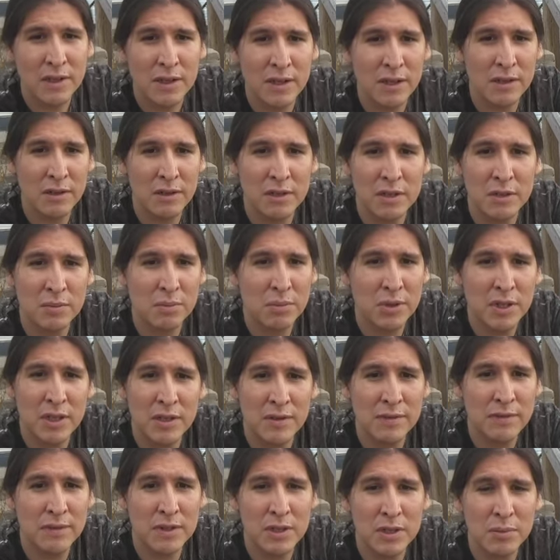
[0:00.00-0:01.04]
it's
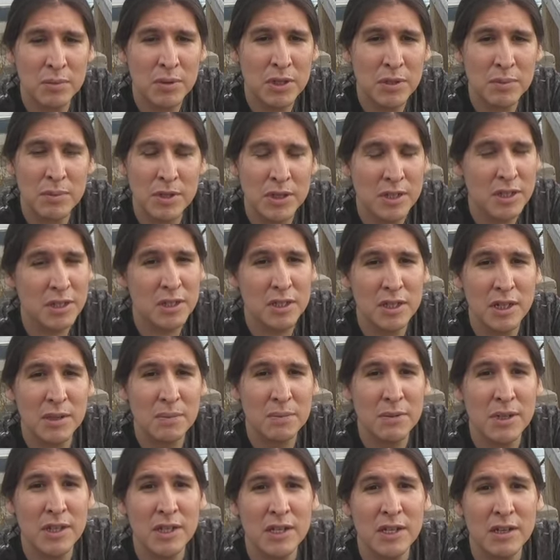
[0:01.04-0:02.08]
pretty much the same
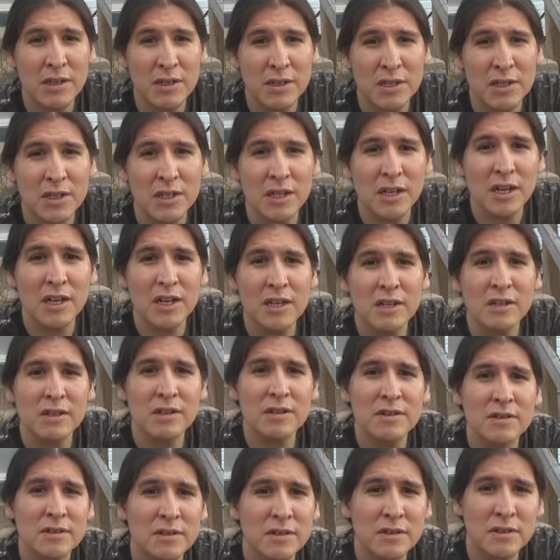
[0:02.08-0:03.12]
thing down in
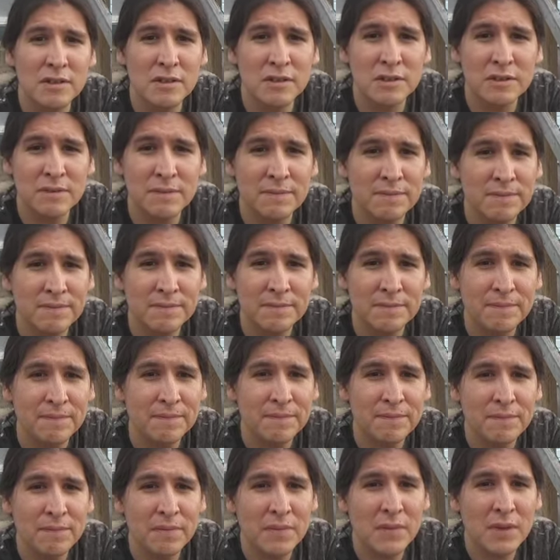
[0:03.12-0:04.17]
Chicago too.
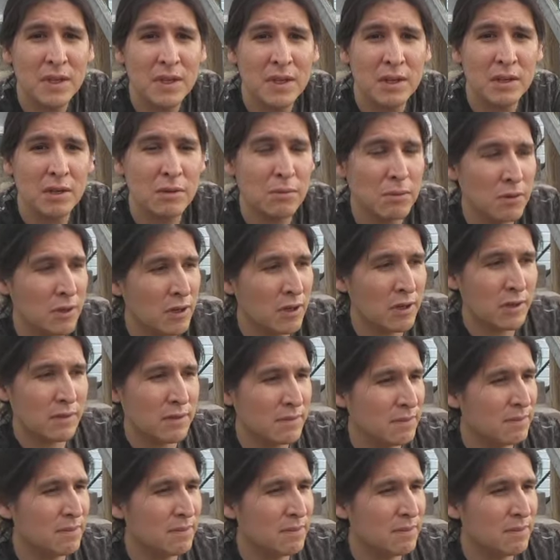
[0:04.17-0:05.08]
Where